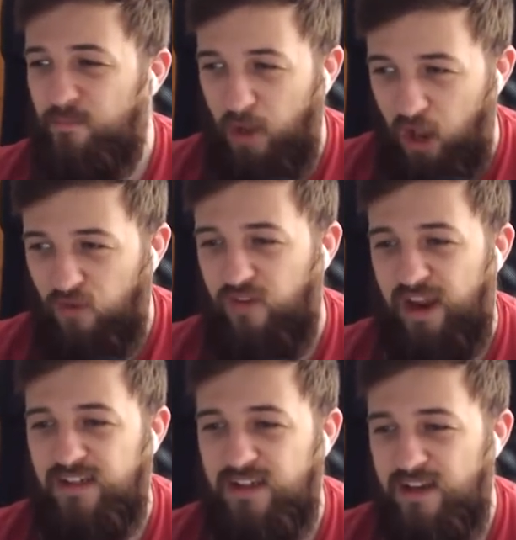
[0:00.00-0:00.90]

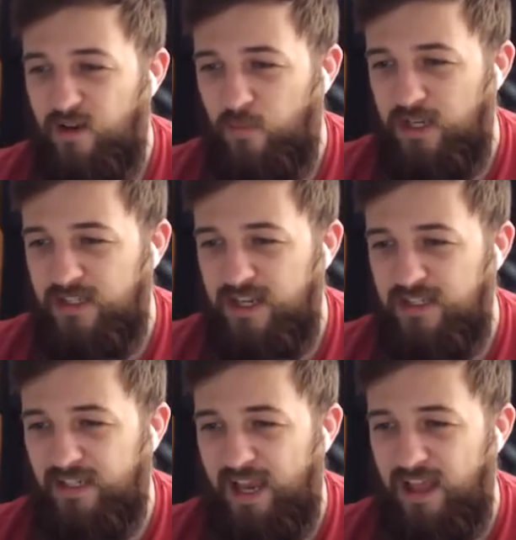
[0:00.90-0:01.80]
Perfect. We just
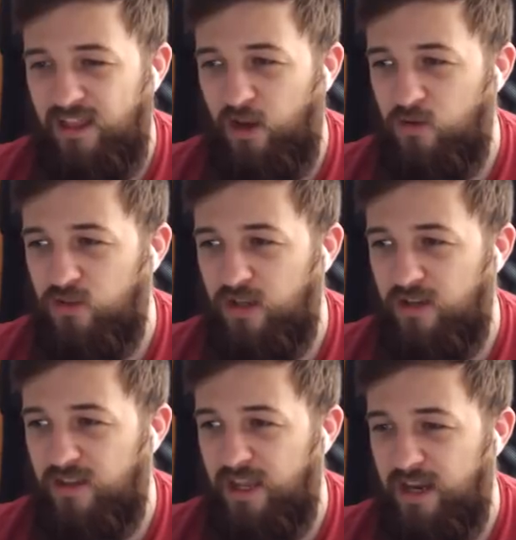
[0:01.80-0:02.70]
need to get those
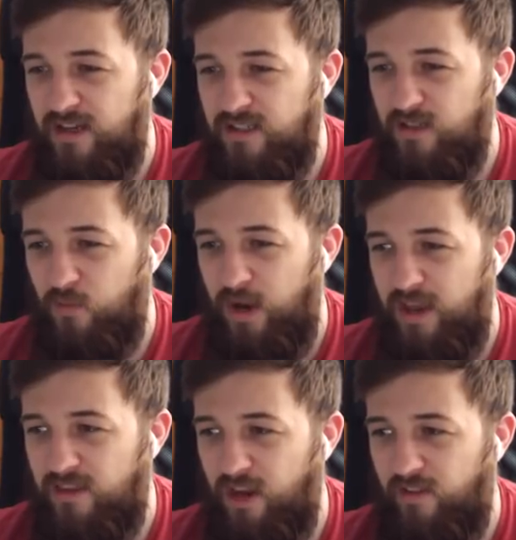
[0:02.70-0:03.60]
things
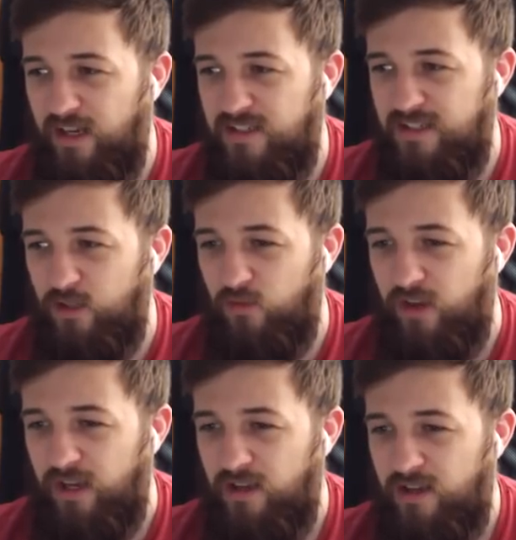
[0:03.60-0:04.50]
with, I reckon, silver.